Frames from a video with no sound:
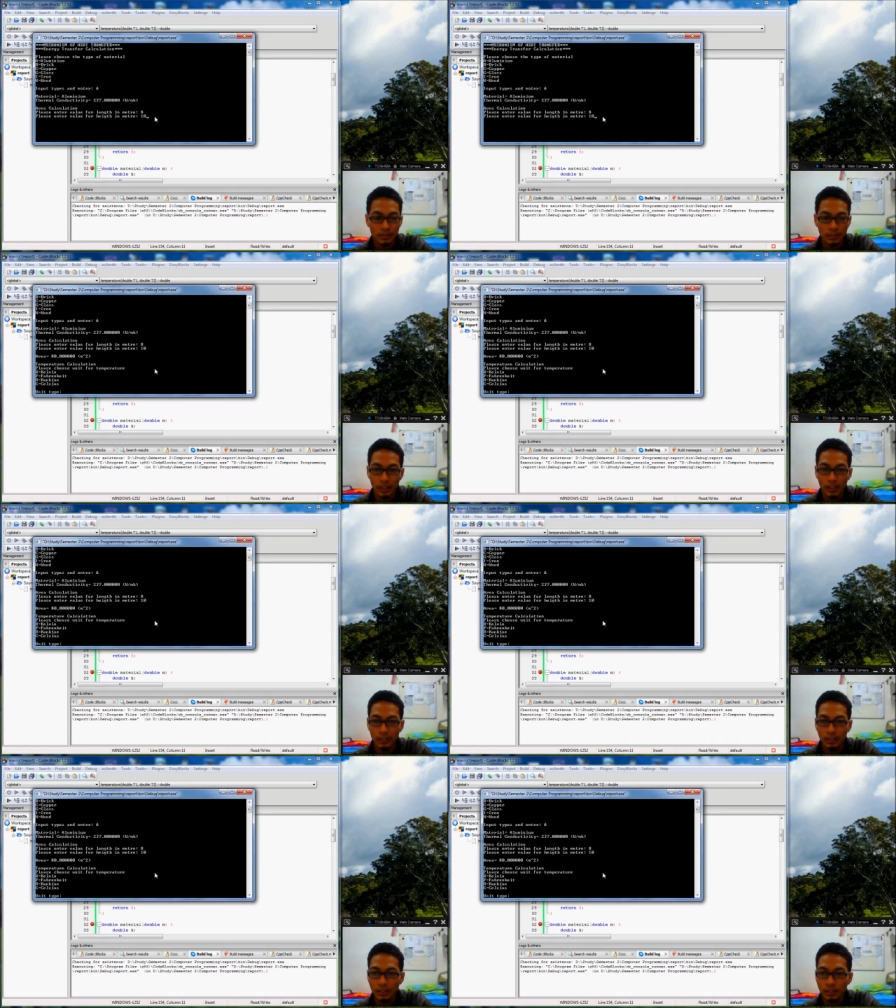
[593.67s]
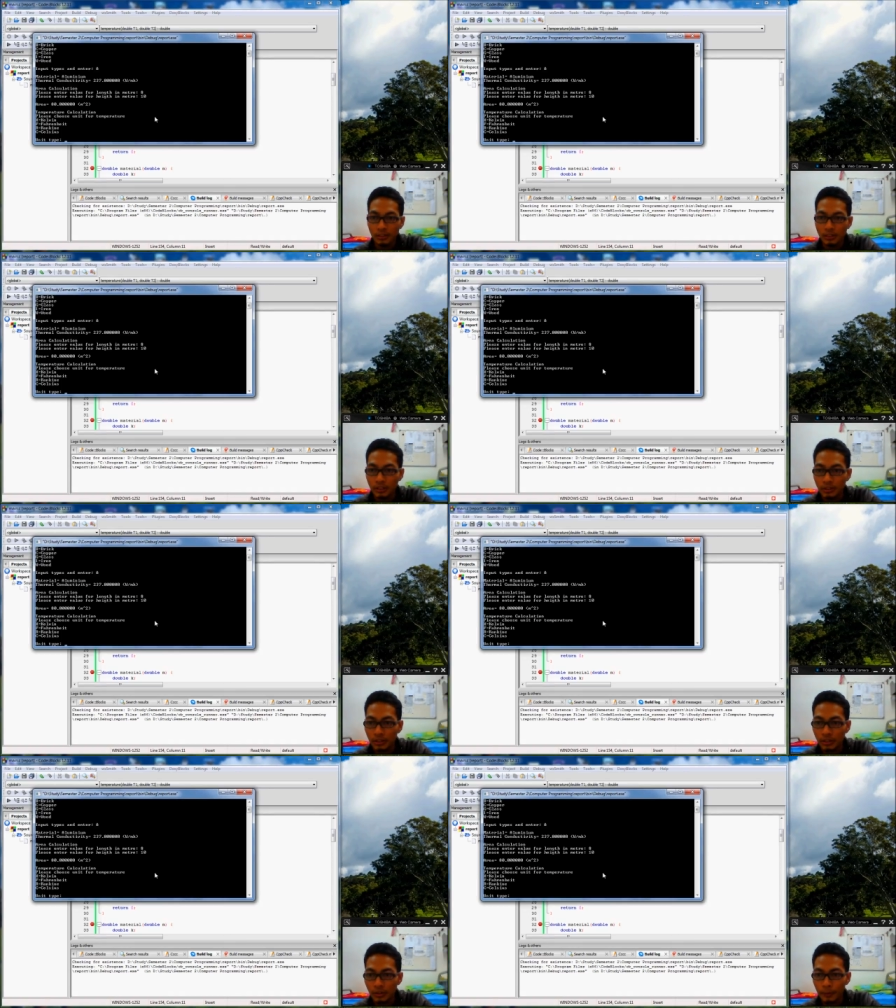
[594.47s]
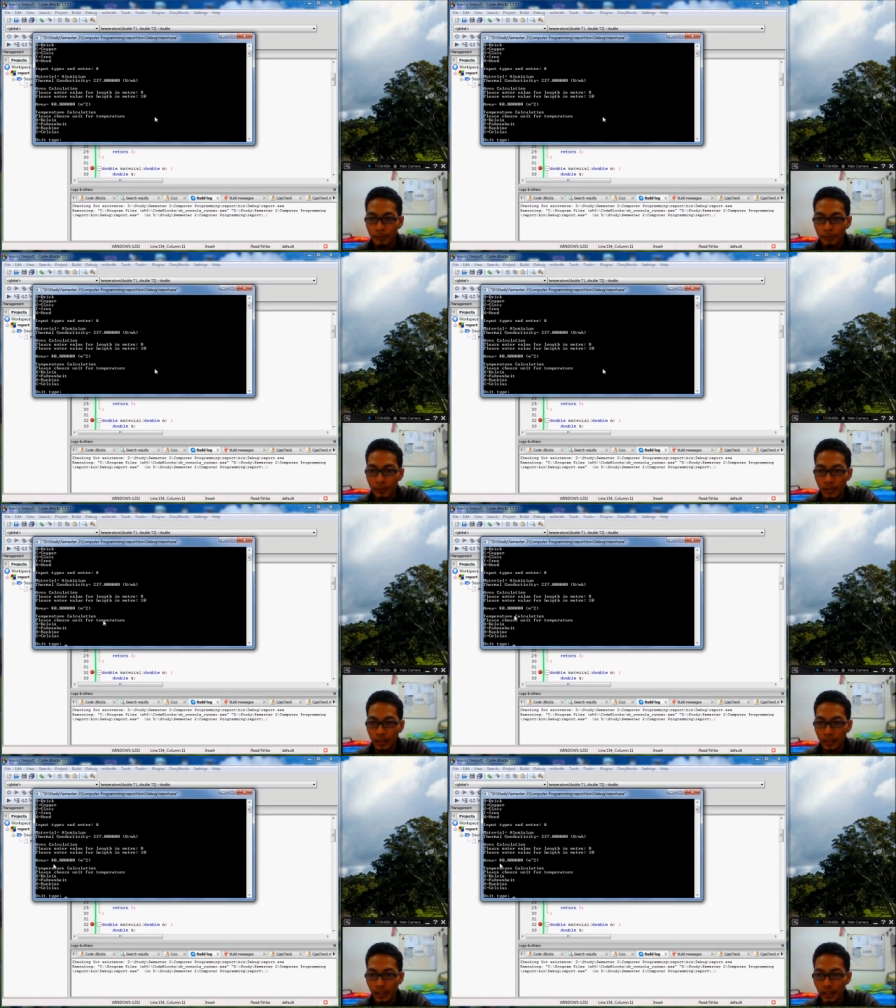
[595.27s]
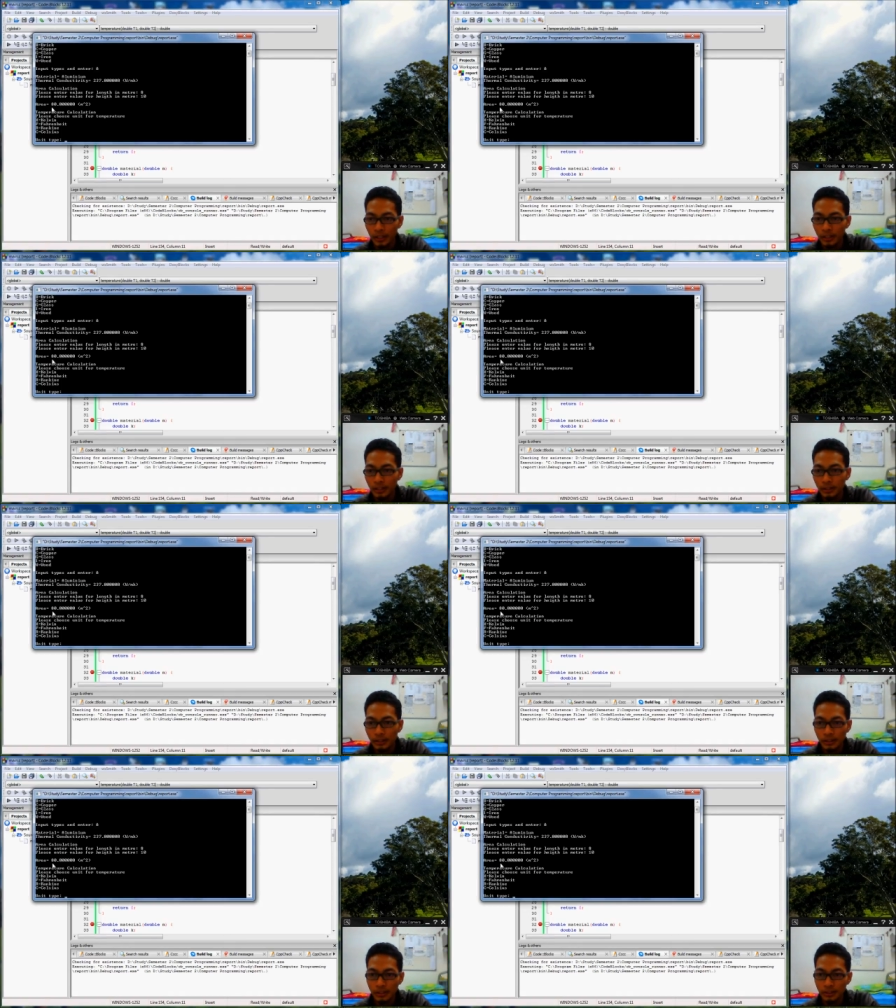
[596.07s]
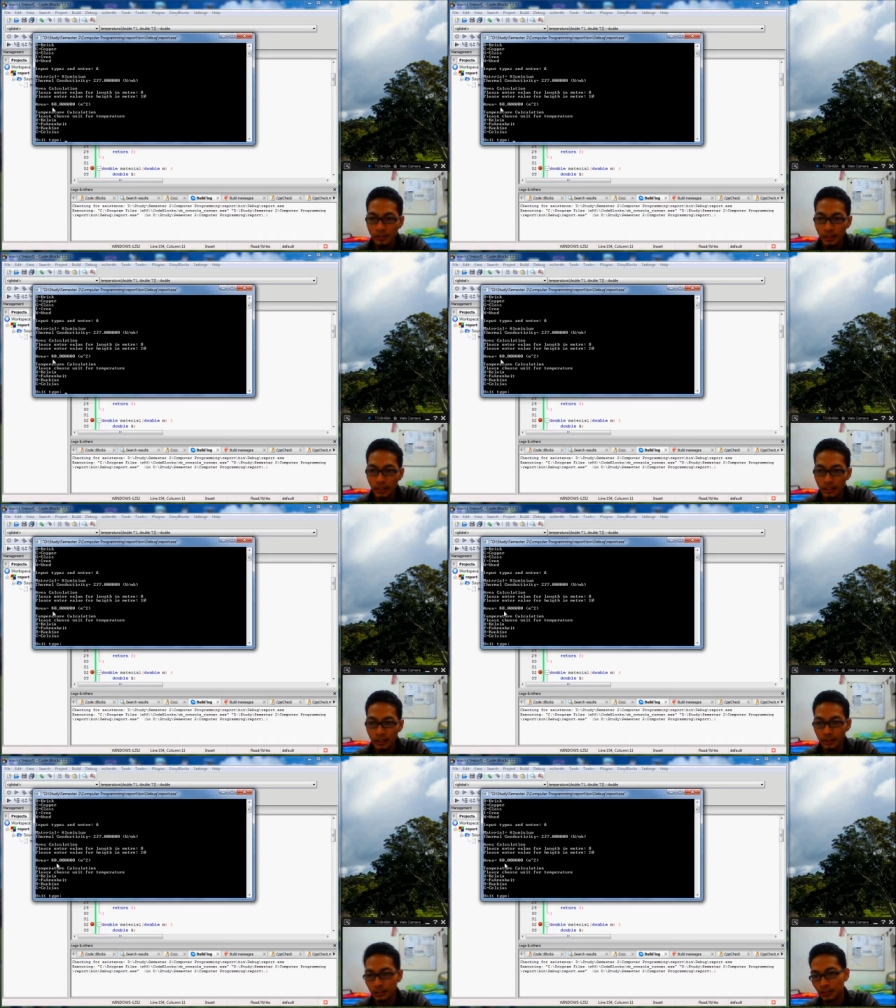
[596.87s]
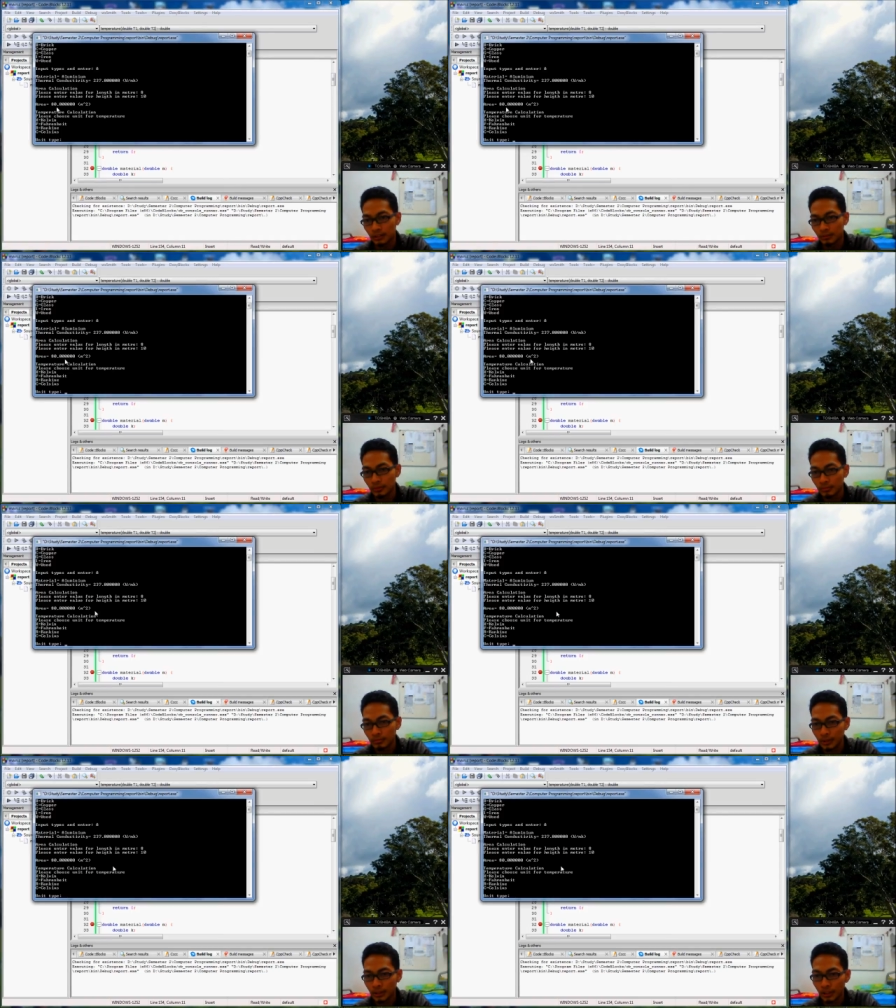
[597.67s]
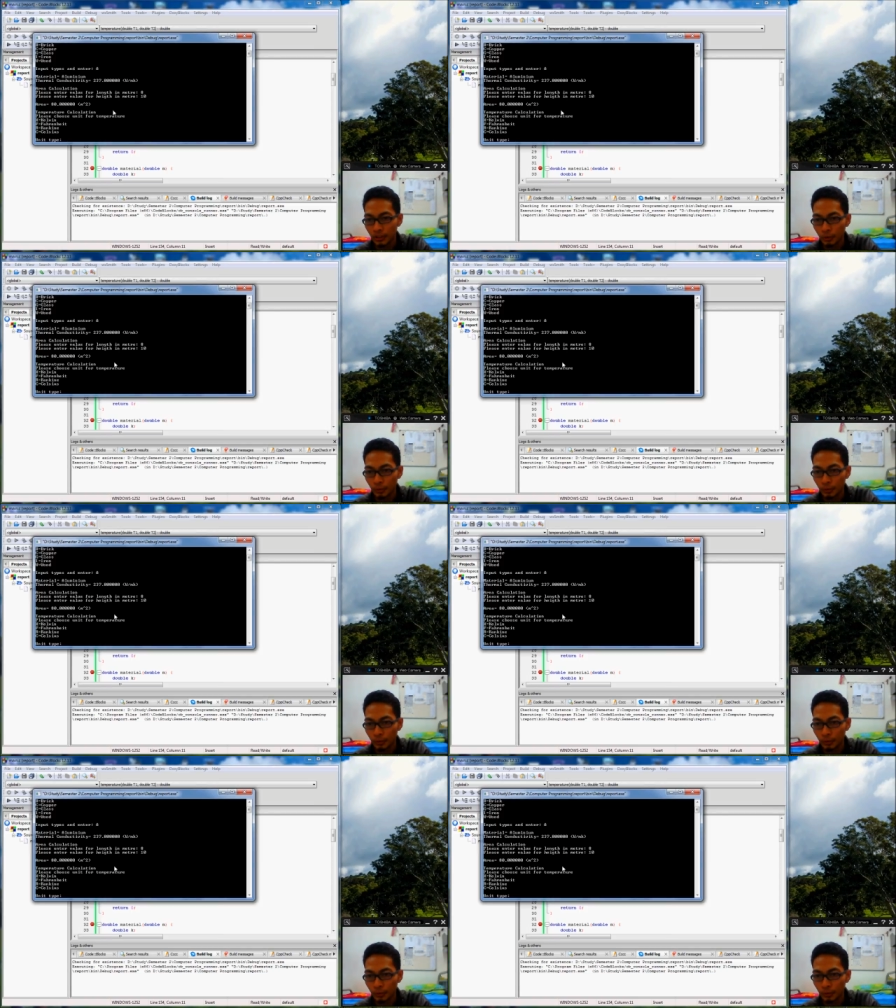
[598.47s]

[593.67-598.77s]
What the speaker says: Enter. So the area is 18 meter cube.